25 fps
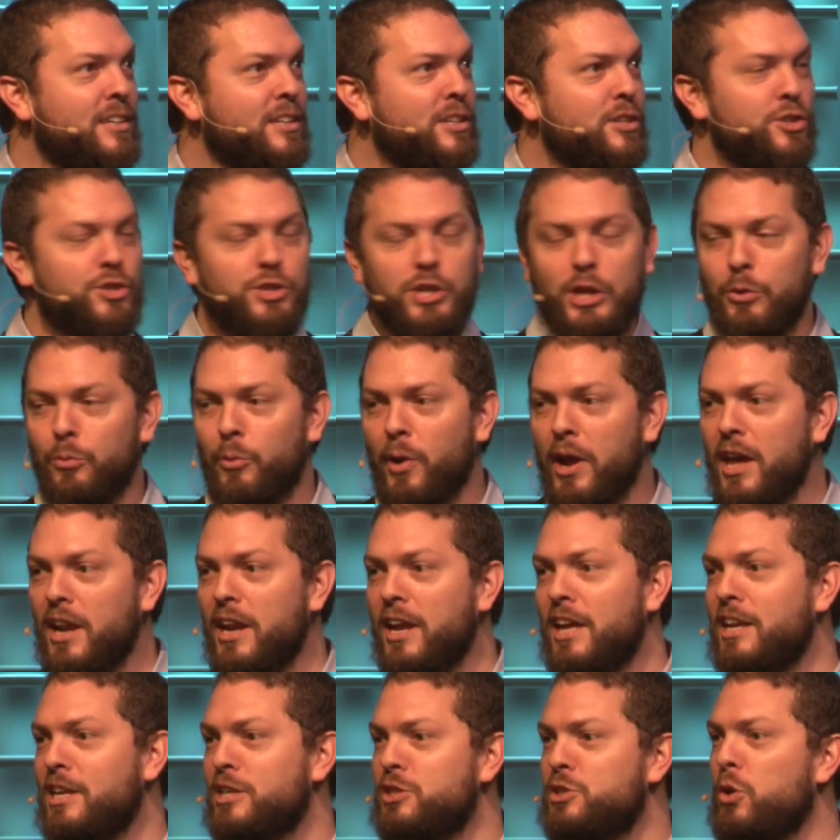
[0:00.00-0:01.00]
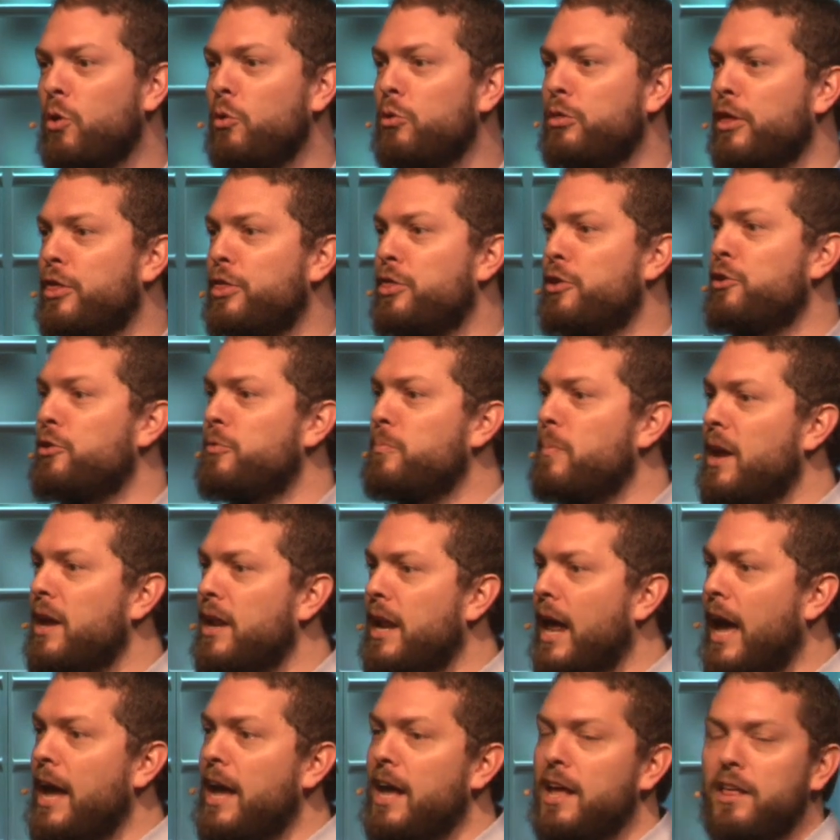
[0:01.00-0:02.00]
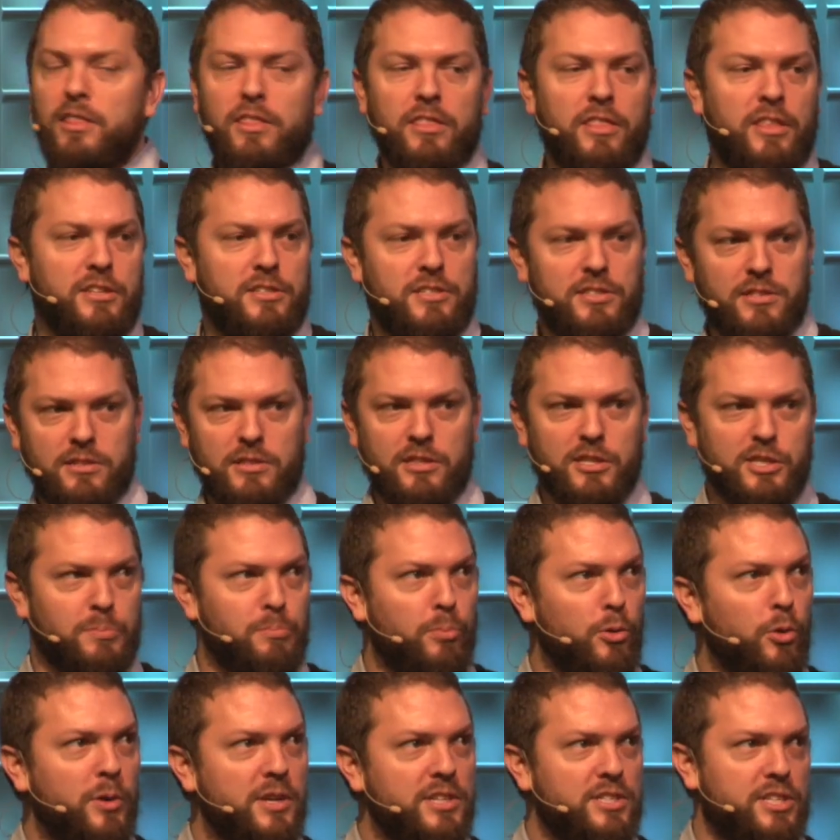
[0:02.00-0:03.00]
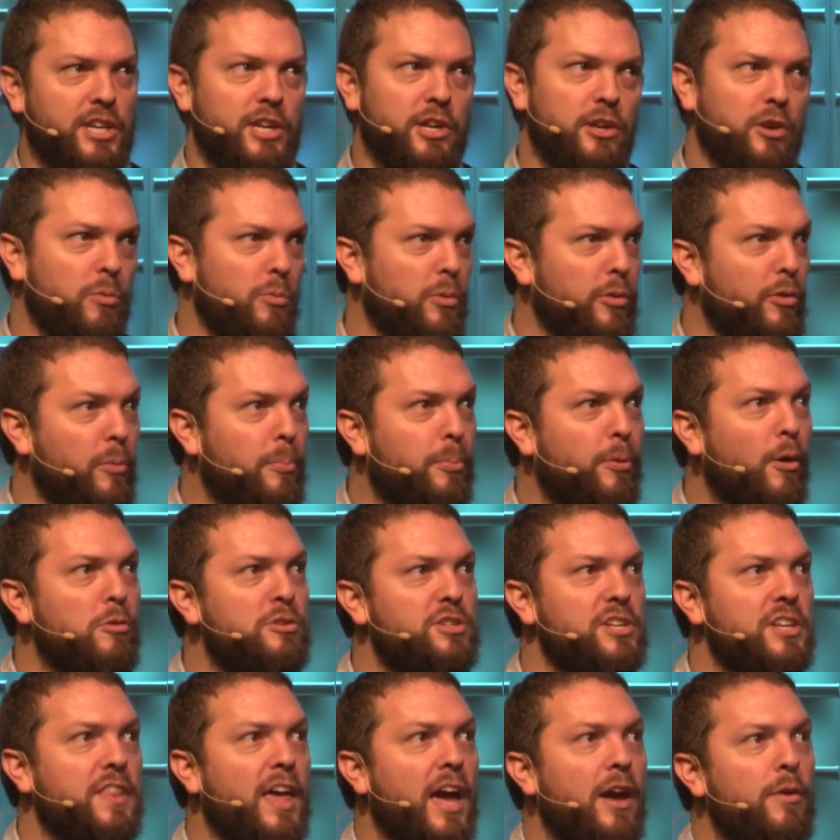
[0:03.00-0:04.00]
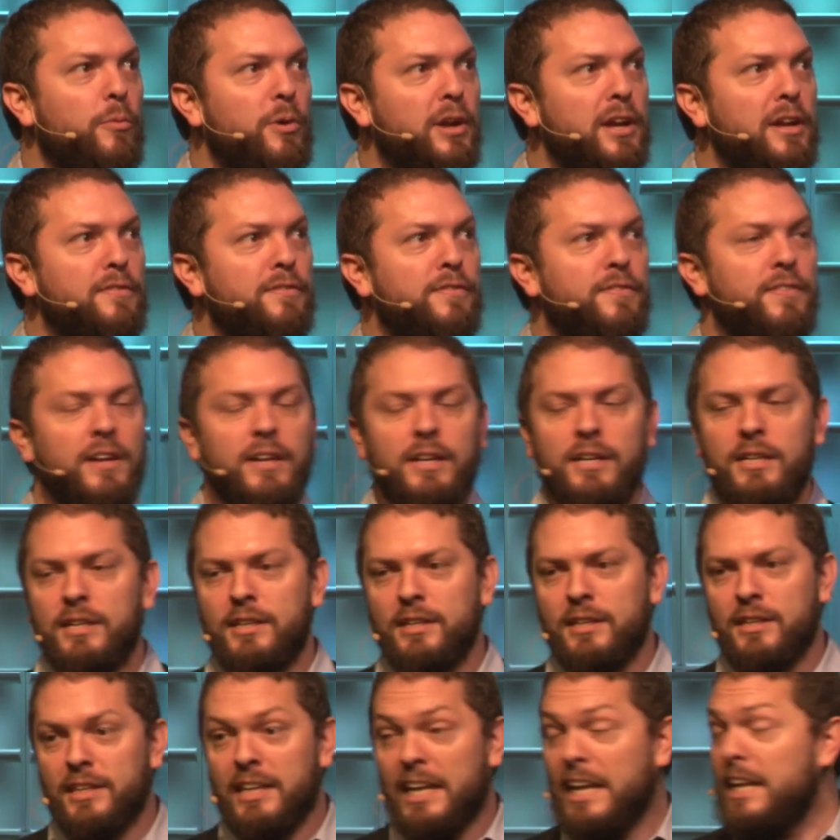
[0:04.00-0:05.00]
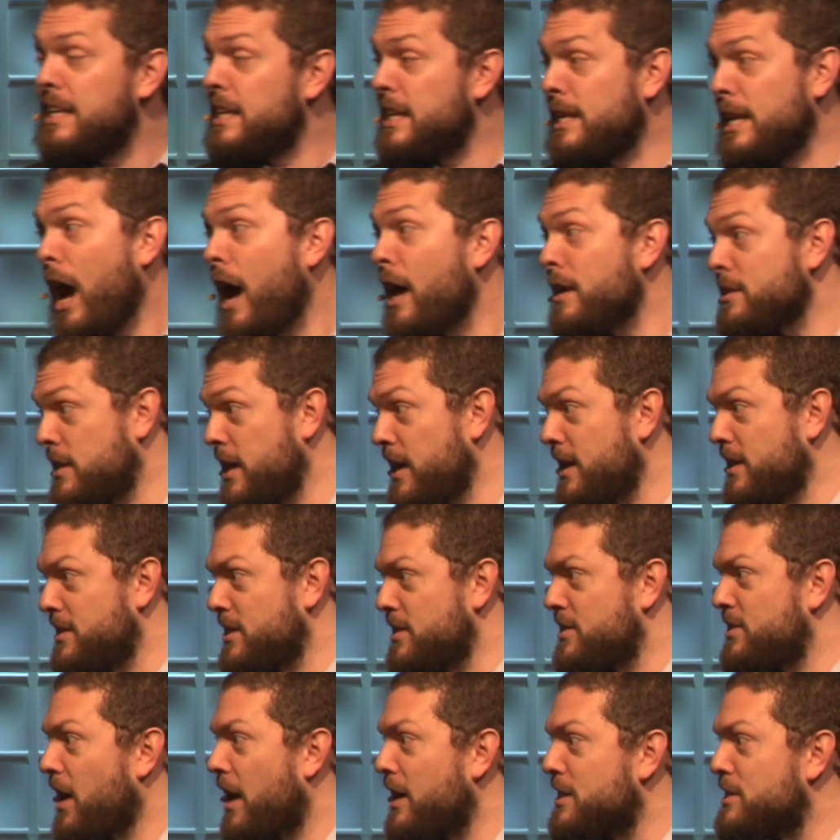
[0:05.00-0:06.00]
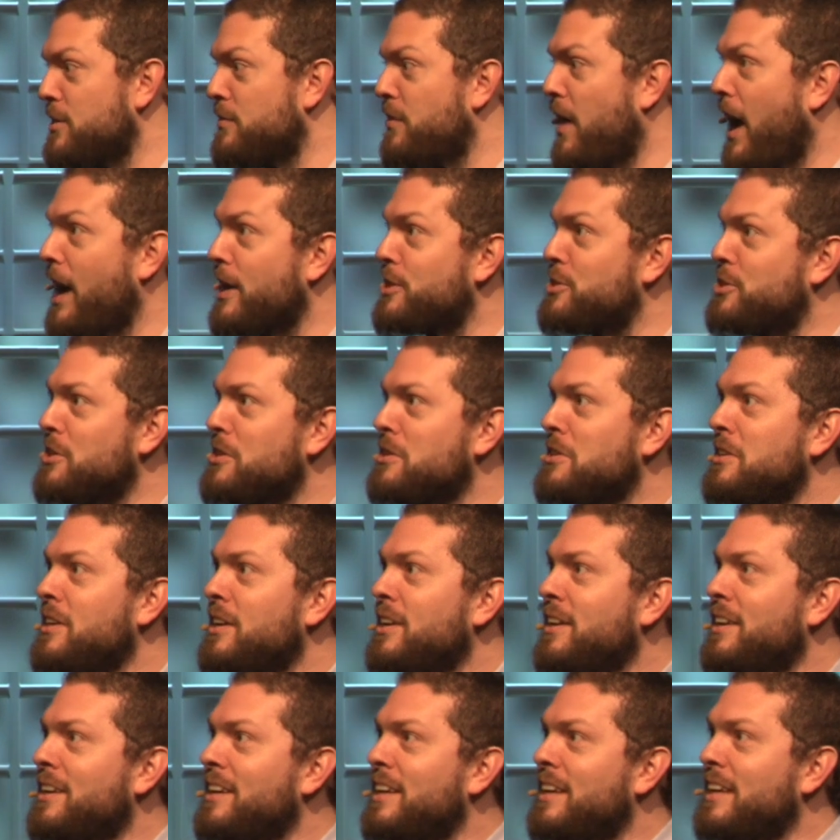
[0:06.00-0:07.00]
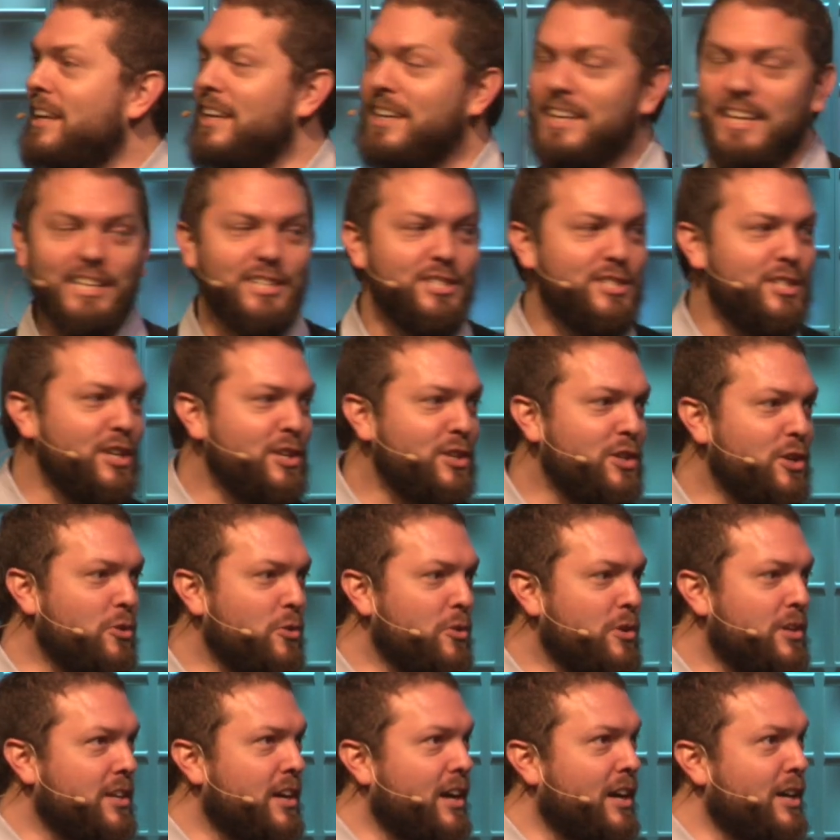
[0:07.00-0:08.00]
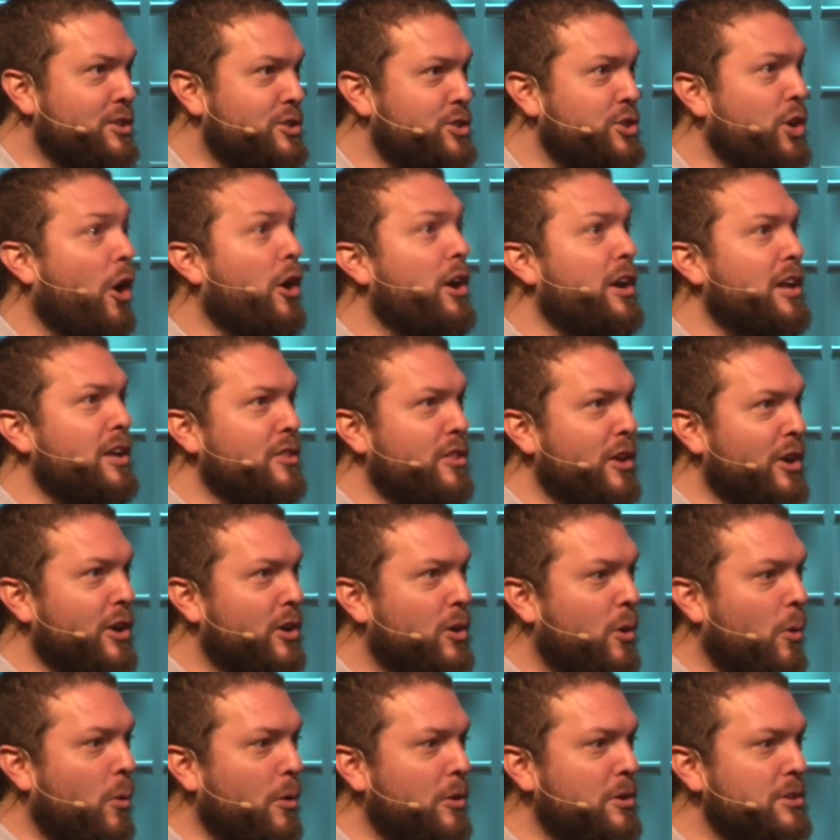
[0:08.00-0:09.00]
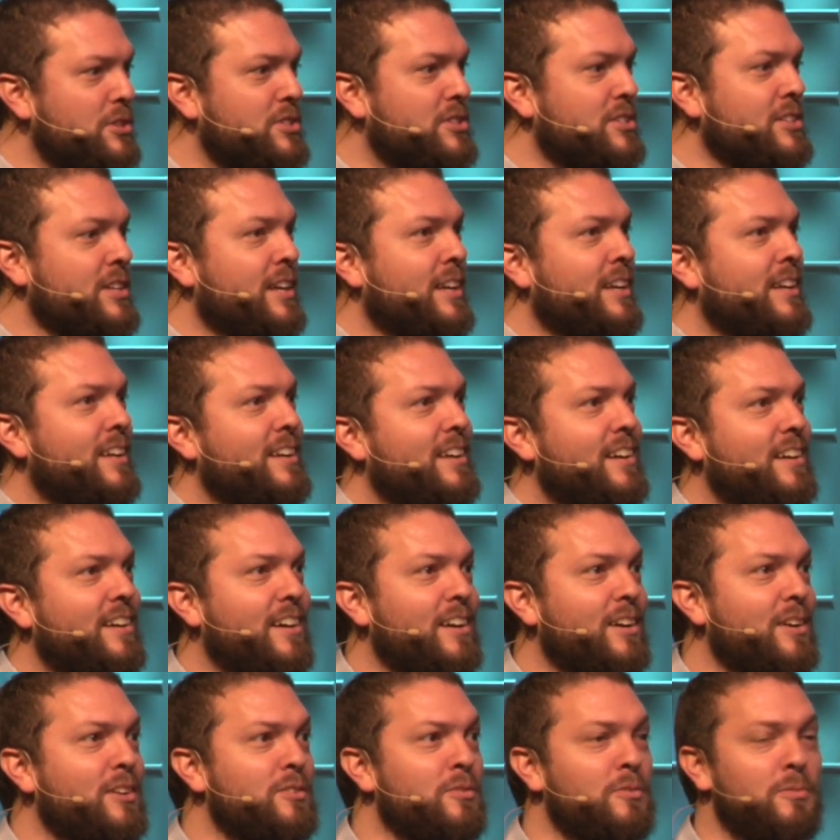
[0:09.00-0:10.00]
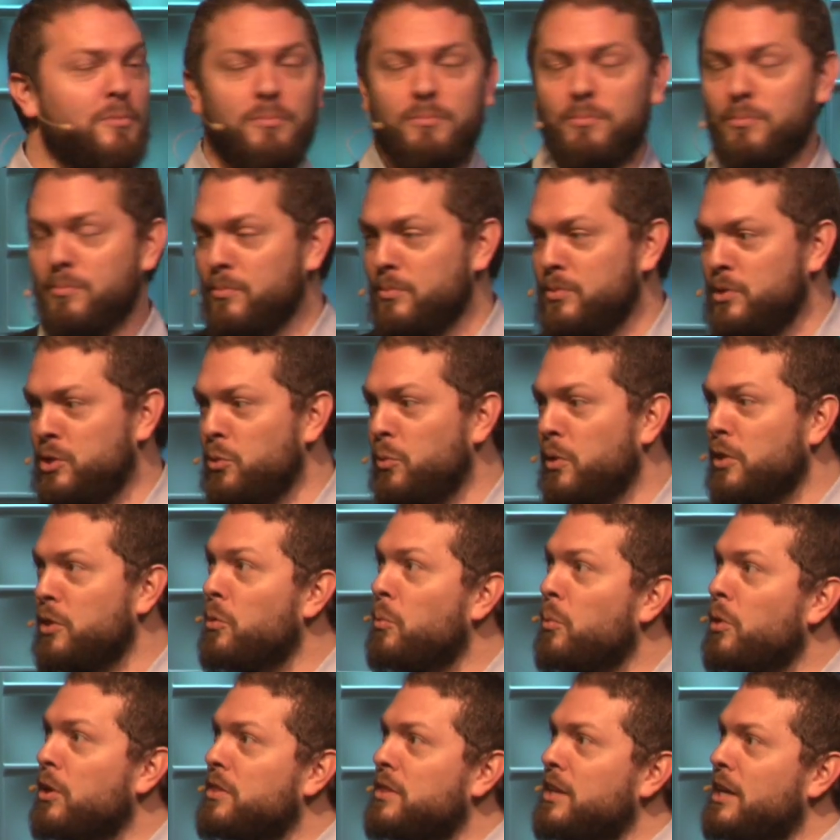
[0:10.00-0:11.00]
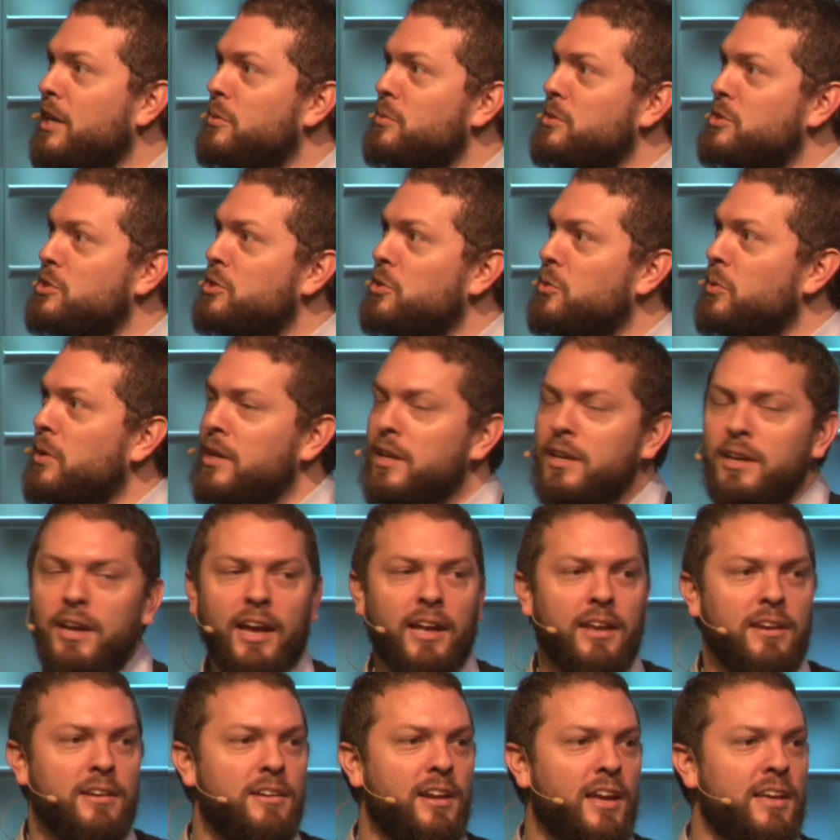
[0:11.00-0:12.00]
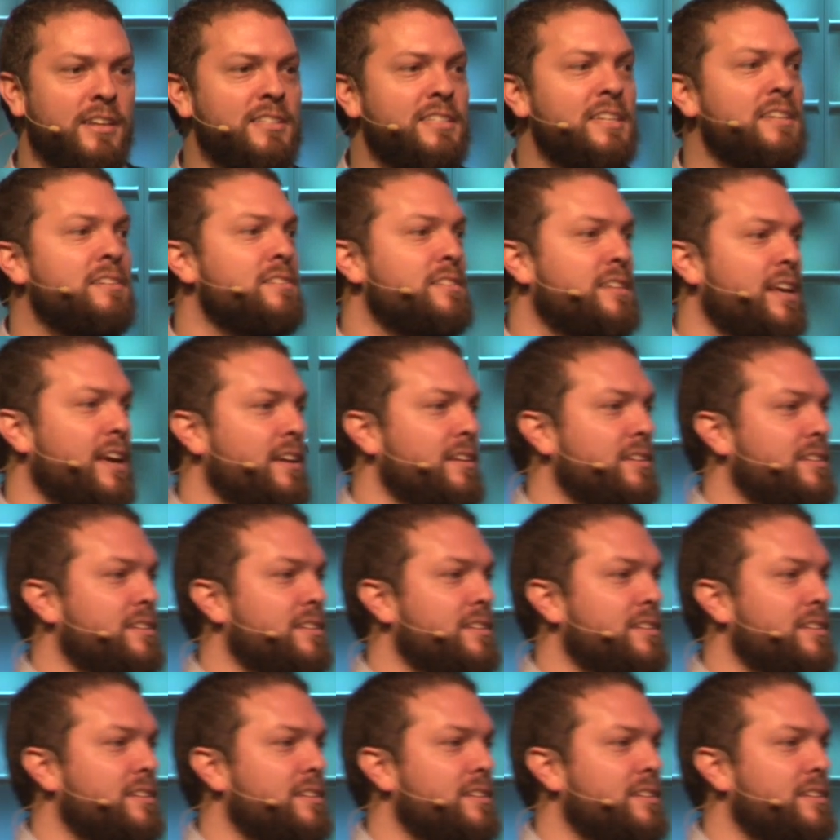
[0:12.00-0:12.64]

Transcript: She ran in and told the third mate, "Hey, this buoy's here, we're approaching that reef." He did not take decisive action. He continued charting their course, doing the work that he was doing, and didn't take